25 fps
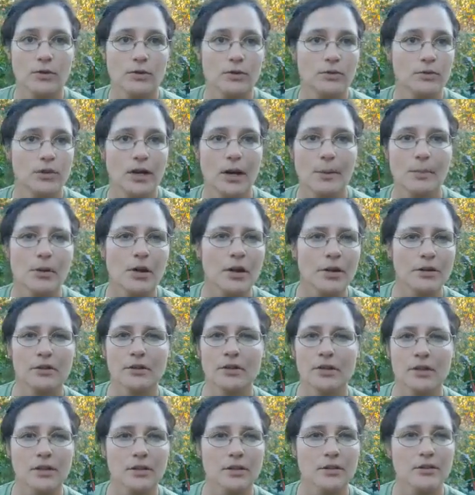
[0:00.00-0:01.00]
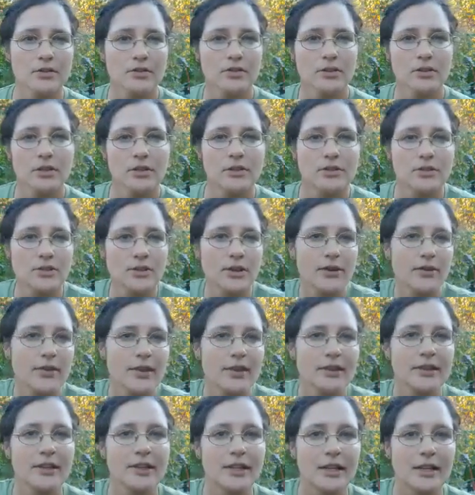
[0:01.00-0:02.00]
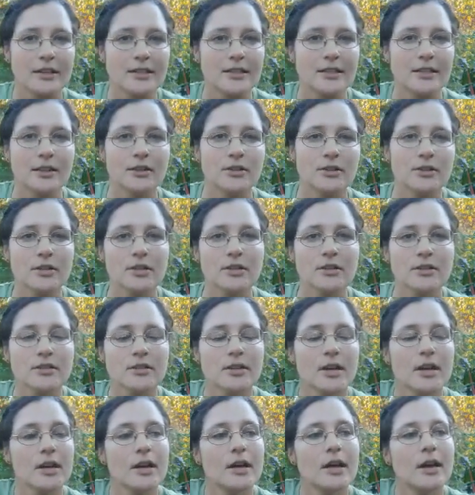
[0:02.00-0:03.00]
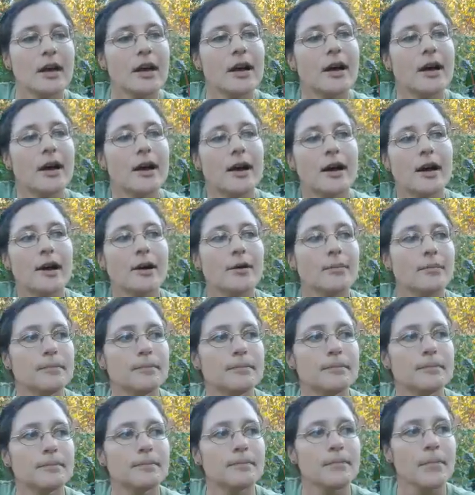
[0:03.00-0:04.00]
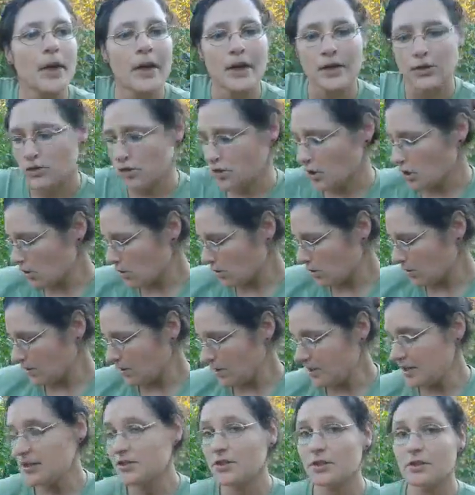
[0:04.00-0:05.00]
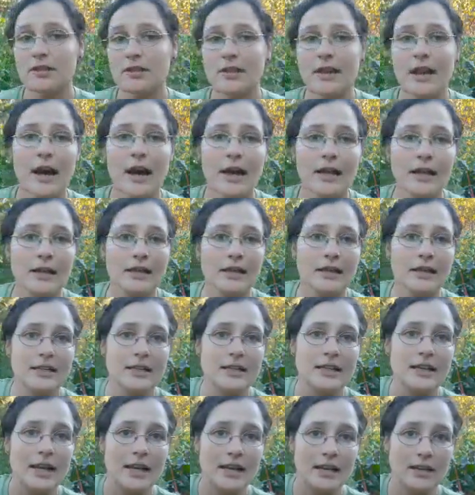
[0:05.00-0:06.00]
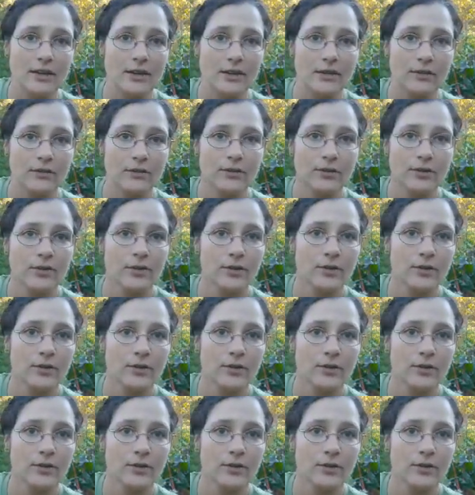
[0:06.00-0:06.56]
couple hundred years, starting in the late 1800s. So these are not native.